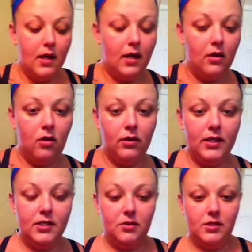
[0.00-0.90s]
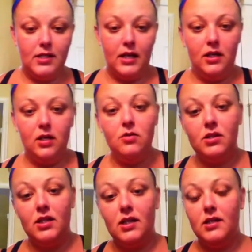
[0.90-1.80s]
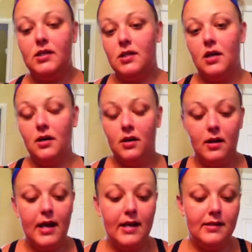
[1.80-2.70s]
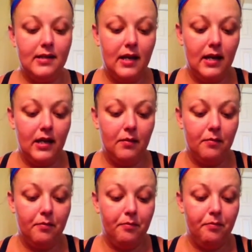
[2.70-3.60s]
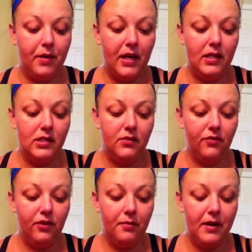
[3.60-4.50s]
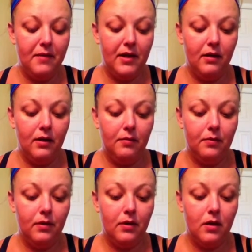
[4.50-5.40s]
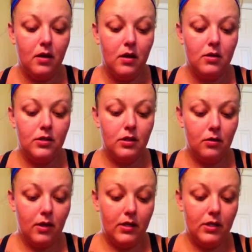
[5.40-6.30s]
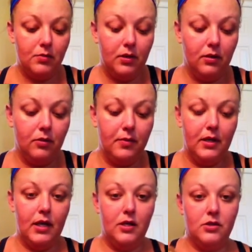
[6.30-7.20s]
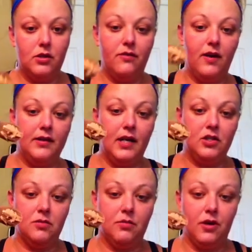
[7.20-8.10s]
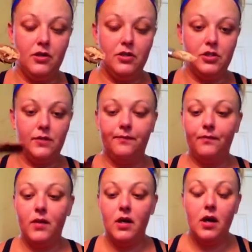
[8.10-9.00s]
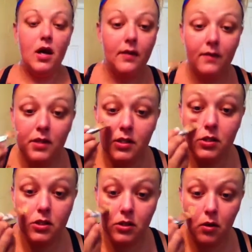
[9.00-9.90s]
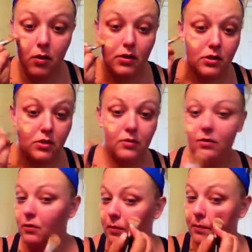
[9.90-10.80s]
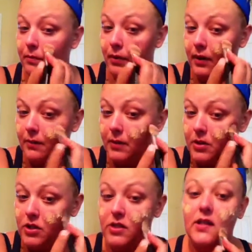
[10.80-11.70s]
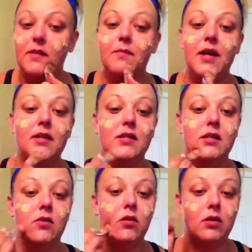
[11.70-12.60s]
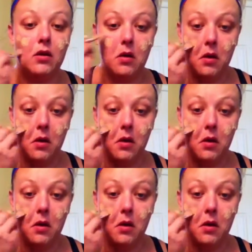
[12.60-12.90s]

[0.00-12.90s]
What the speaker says: and all I do is I use this as a base for my makeup. So I just put a little bit. I use our foundation brush, and this is just going to pretty much just get painted on.